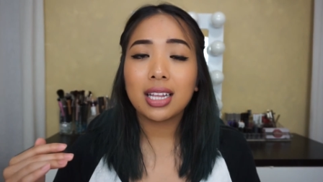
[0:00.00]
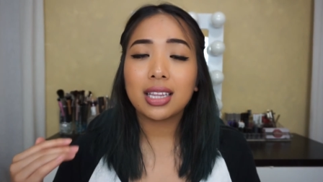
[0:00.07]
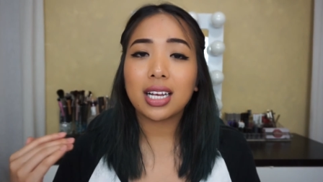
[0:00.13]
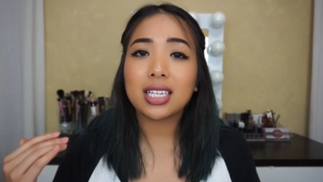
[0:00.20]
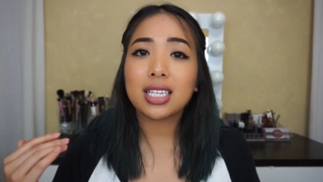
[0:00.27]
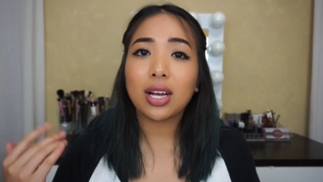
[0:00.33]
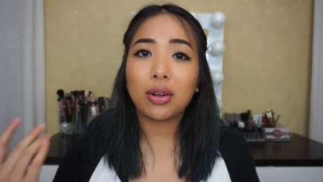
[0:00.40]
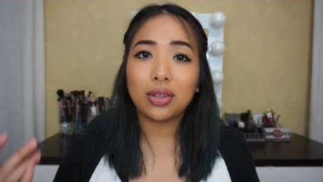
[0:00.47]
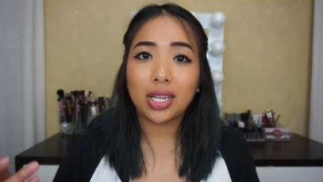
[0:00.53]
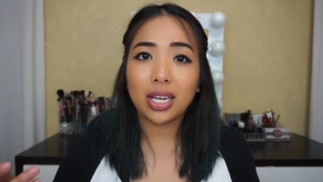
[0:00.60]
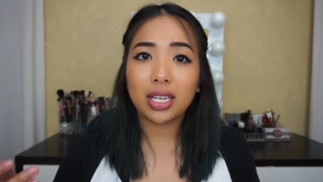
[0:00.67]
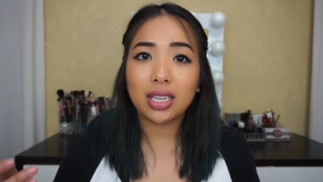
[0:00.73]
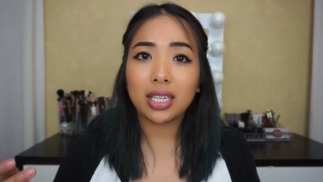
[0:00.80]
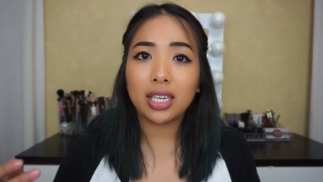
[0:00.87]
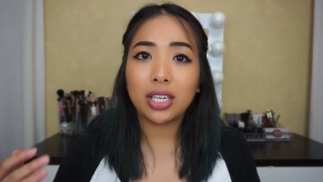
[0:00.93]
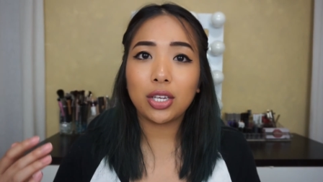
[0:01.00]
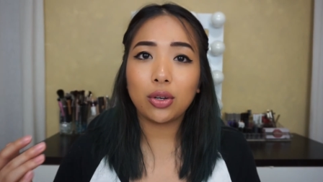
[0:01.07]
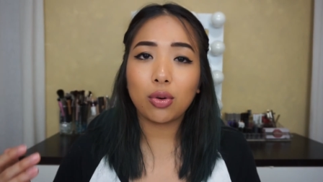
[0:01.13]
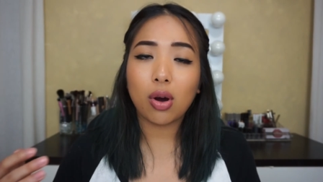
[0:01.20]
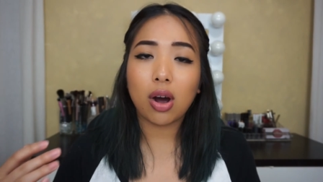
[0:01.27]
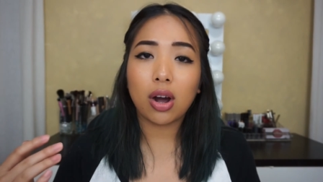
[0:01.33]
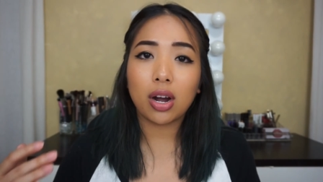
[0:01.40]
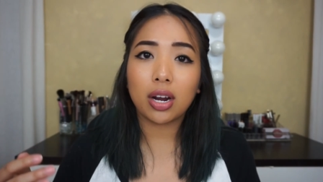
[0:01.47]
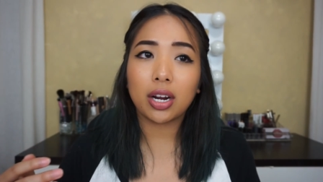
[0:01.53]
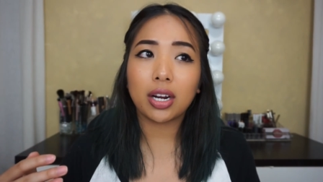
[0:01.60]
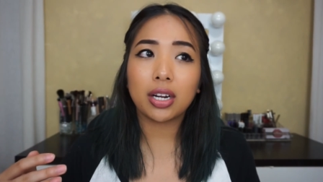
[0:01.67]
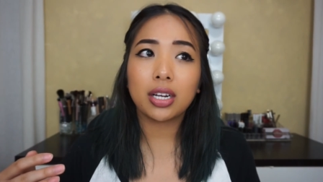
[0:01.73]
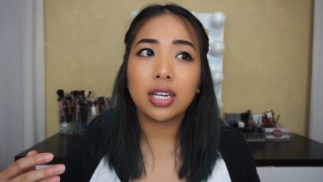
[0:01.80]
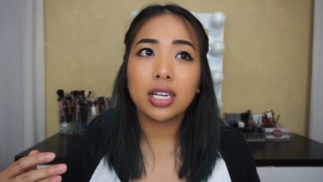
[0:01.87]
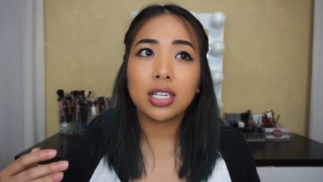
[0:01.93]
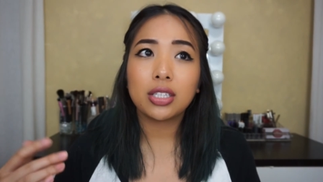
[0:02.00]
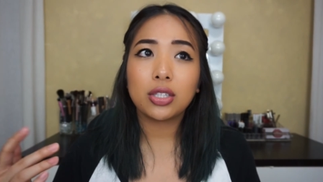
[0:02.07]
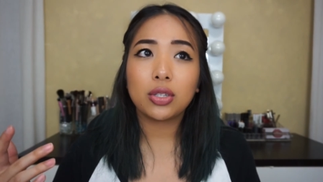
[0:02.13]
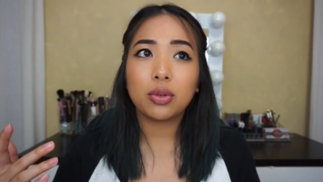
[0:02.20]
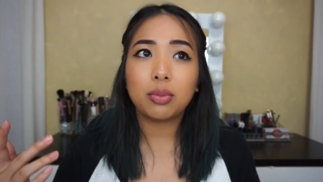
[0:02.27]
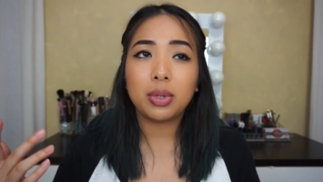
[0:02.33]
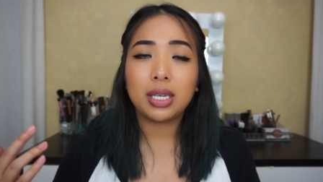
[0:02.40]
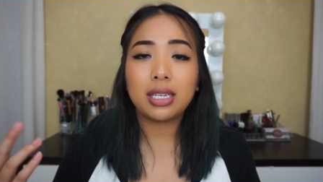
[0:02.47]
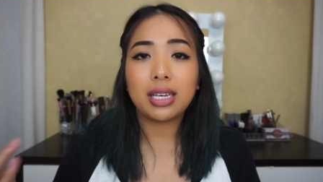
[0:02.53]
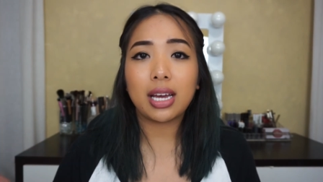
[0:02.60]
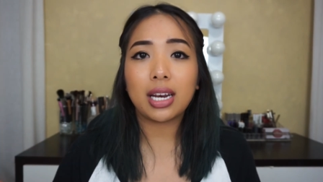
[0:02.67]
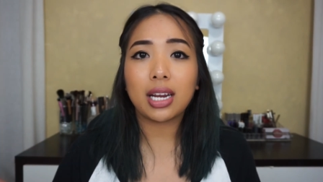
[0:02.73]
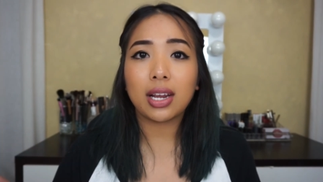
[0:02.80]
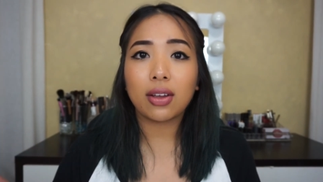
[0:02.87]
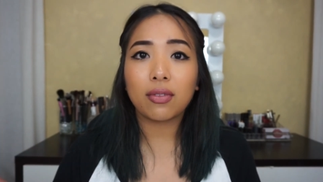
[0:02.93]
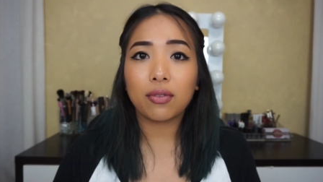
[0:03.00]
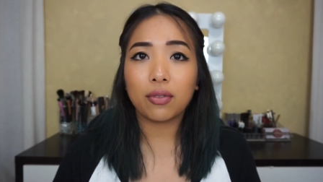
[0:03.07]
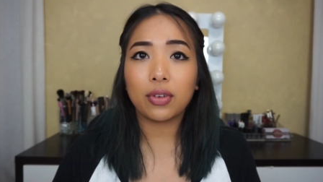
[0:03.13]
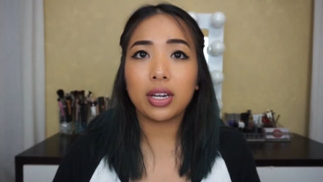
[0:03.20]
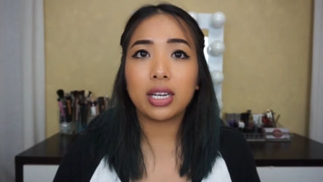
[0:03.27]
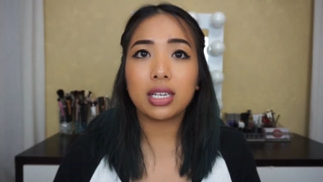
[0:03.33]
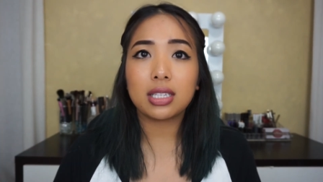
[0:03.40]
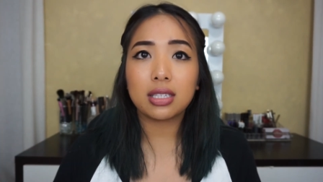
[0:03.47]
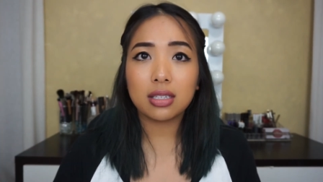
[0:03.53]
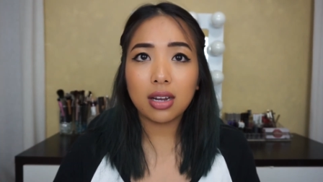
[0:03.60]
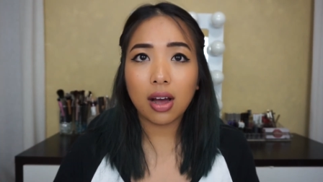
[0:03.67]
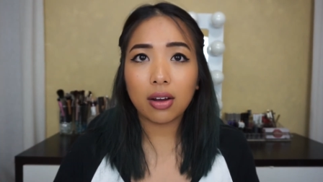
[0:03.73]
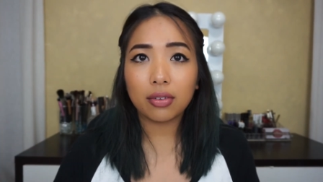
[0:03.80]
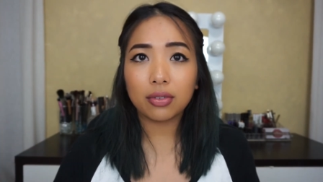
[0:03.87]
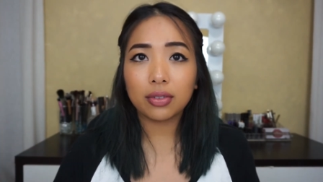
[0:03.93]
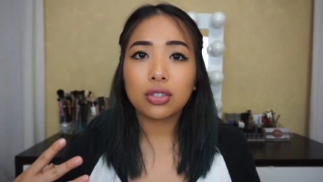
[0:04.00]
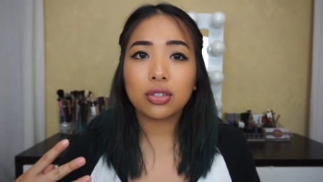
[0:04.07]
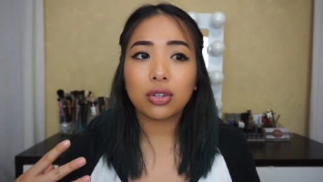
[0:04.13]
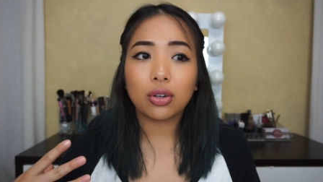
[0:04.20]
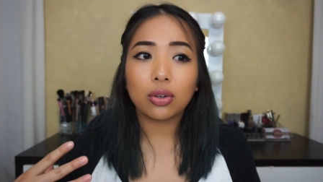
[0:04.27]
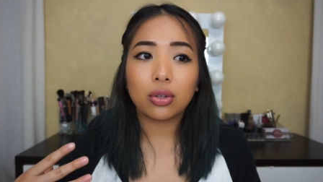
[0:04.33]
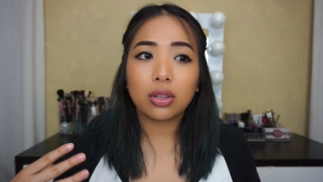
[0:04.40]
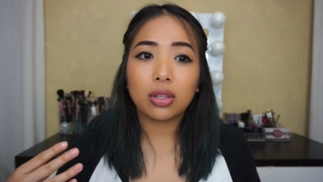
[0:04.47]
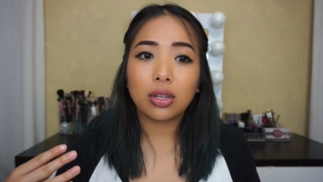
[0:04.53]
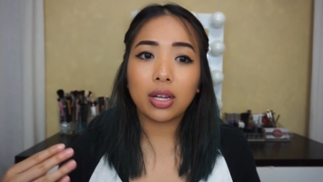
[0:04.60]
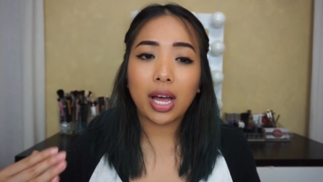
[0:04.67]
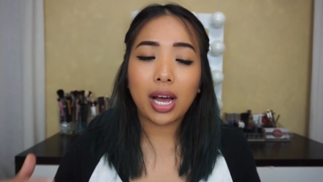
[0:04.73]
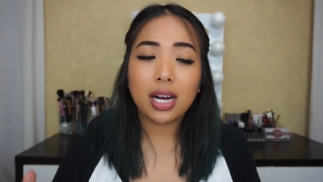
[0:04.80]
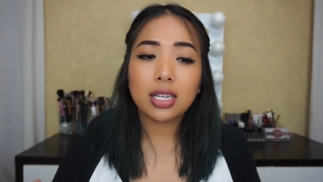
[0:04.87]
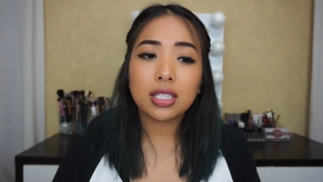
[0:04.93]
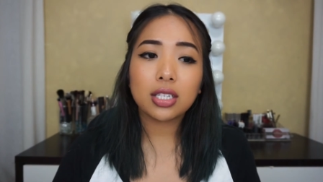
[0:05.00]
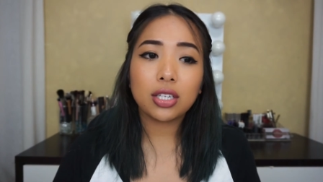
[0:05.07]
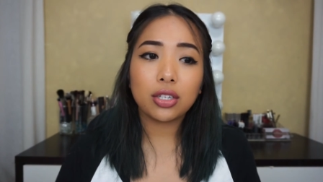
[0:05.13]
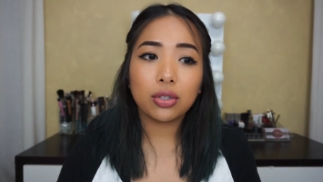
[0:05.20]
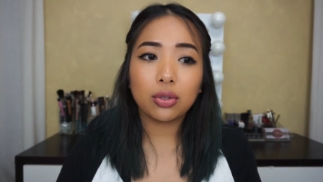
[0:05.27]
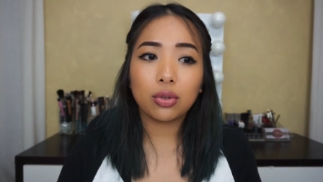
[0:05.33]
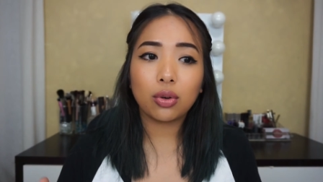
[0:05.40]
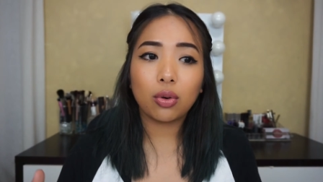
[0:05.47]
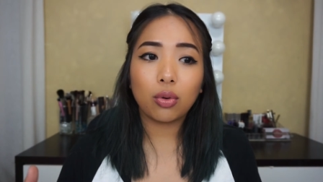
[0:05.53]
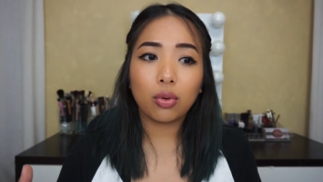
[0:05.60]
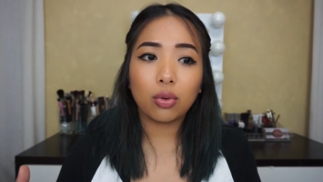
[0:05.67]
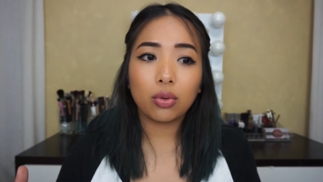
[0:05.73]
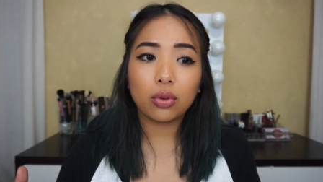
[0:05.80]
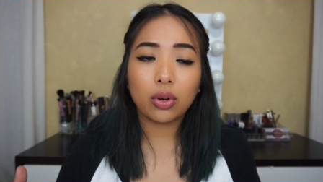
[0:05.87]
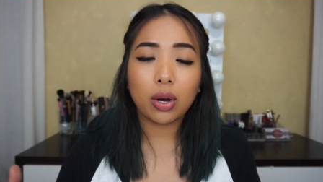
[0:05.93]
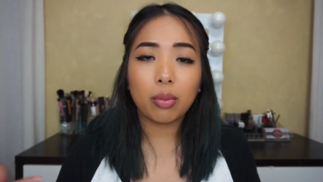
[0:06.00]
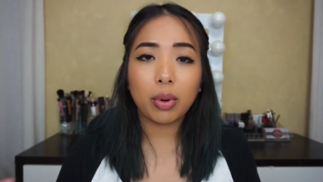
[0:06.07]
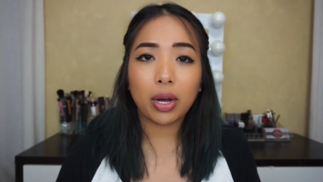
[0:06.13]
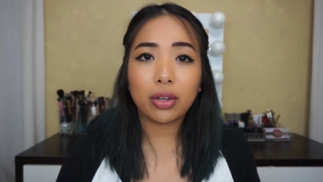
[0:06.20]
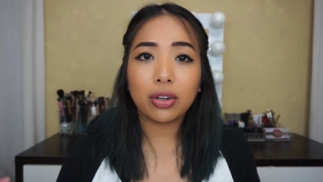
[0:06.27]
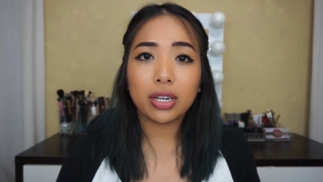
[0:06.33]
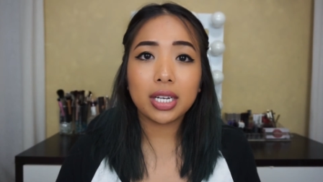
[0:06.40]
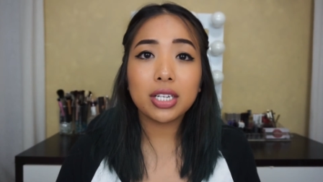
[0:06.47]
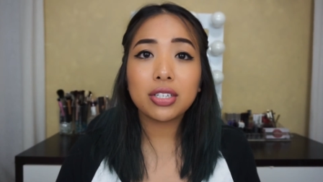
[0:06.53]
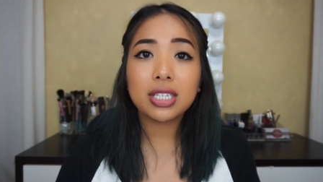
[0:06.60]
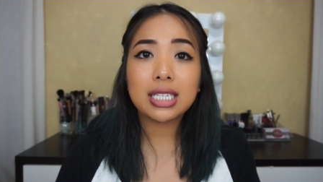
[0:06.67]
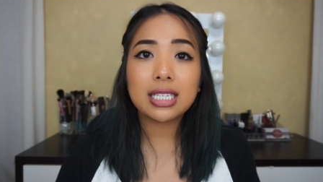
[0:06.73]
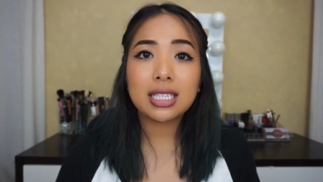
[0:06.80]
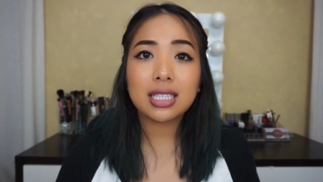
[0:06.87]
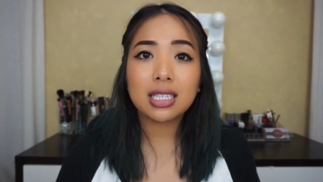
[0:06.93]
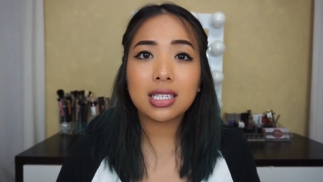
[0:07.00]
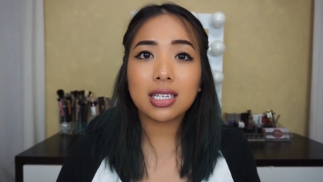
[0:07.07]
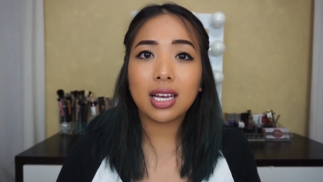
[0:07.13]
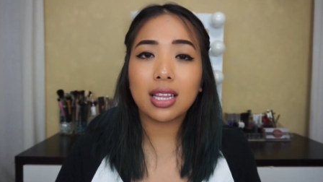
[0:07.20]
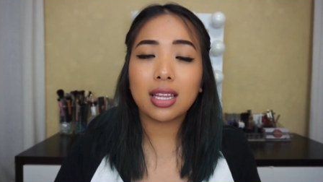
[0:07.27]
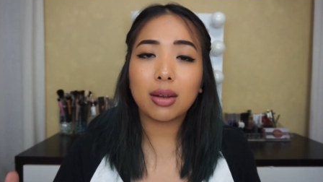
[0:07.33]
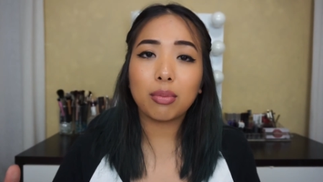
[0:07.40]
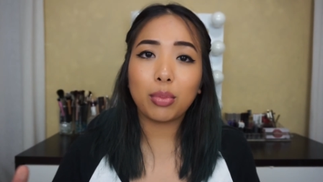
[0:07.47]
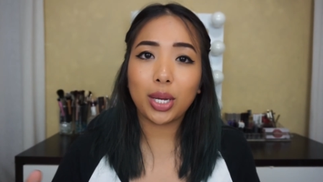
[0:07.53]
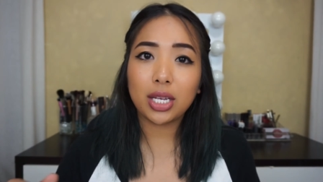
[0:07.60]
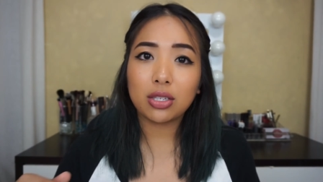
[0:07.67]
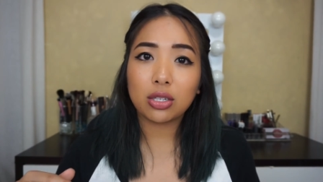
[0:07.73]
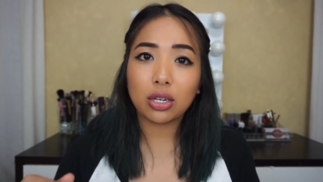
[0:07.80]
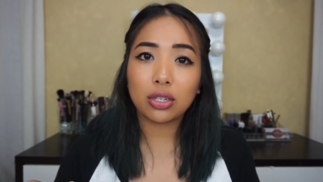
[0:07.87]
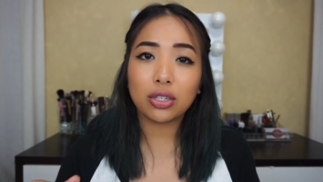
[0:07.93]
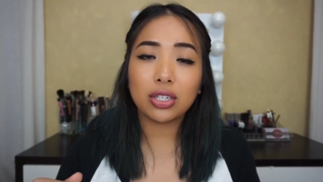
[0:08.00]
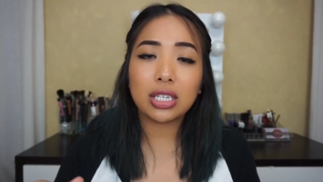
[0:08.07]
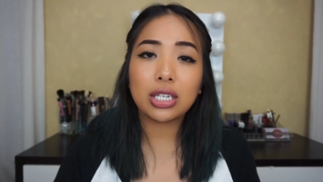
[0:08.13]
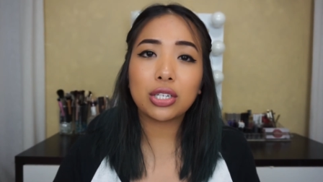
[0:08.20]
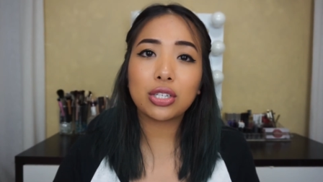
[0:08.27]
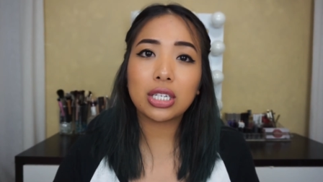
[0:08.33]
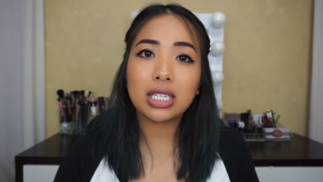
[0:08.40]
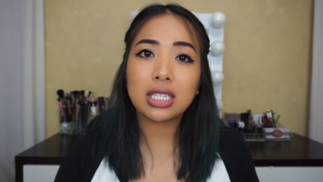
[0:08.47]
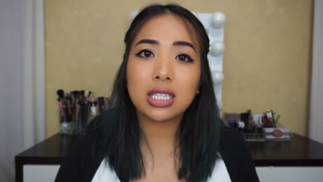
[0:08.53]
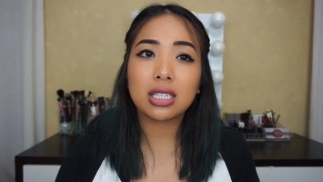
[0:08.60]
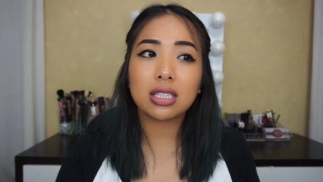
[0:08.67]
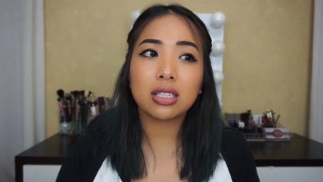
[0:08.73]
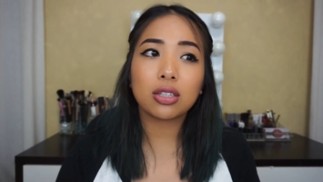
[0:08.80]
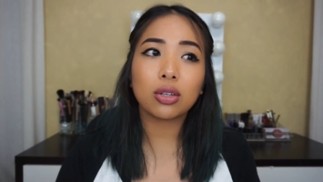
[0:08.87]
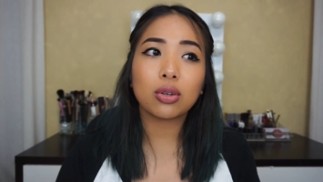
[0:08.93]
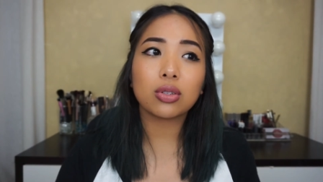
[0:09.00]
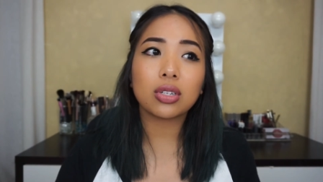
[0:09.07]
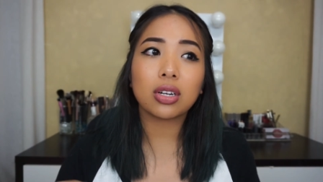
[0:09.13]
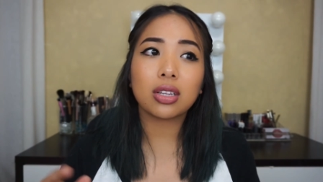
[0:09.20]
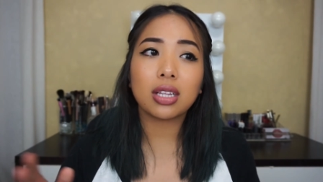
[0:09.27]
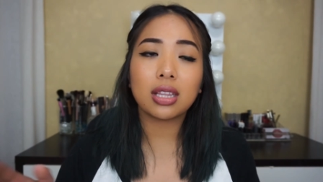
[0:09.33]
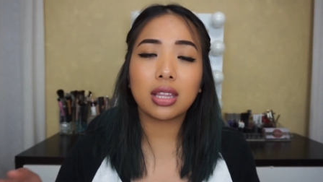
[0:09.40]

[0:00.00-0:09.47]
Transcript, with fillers: that's how likely you are to be getting free stuff. So they'll ask you about your interests, and then based on your interests, those are the